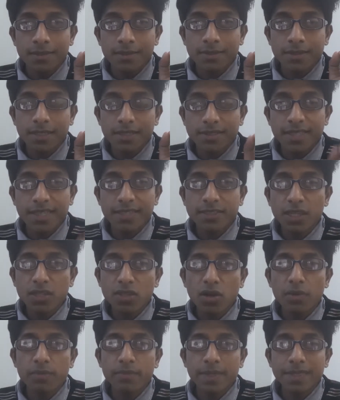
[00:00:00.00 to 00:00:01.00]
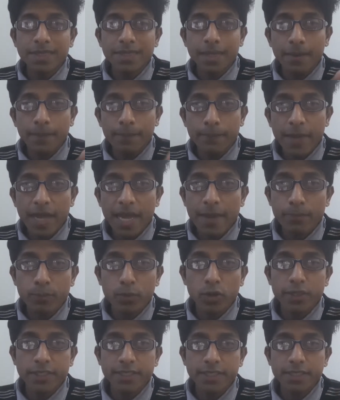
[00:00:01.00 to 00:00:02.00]
the central government may
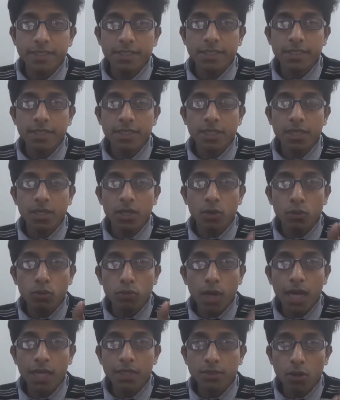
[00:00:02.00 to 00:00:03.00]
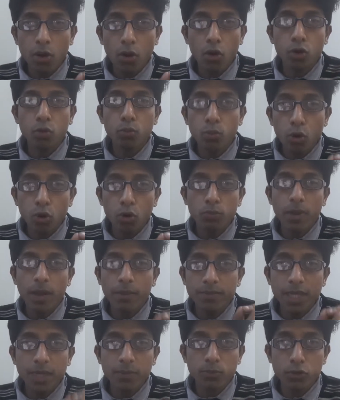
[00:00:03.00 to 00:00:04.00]
appoint one or more
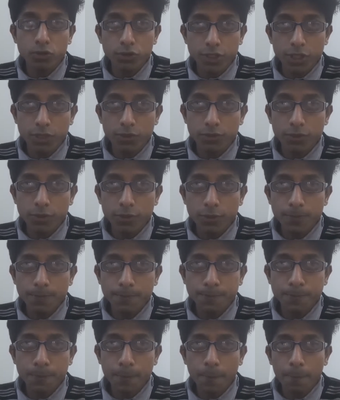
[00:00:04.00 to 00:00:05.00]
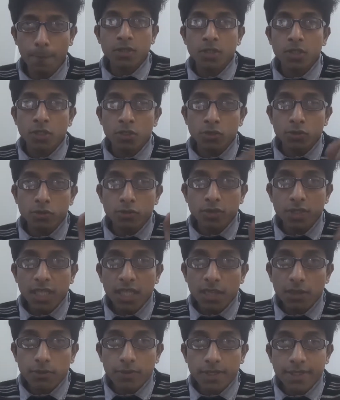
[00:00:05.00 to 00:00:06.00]
public prosecutor to
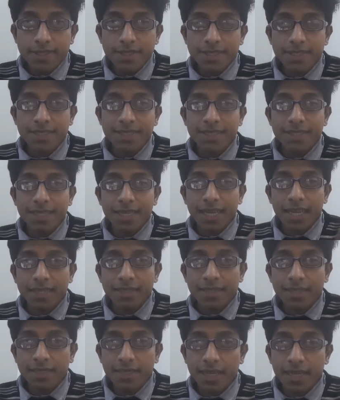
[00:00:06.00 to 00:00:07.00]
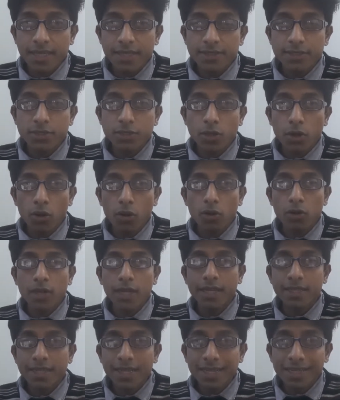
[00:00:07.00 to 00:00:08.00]
deal with any case or any